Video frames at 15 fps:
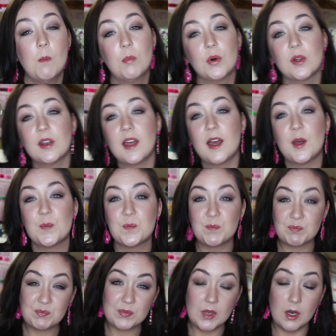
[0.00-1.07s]
but
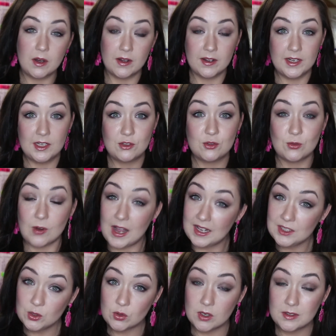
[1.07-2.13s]

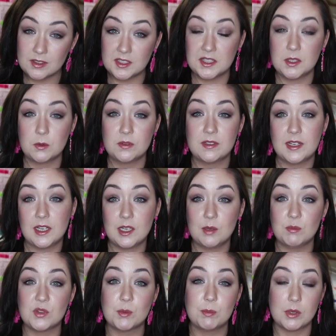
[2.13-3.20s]
Hydraluron is so
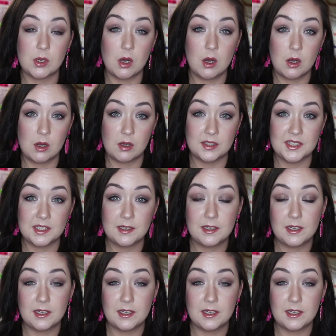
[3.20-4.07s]
named because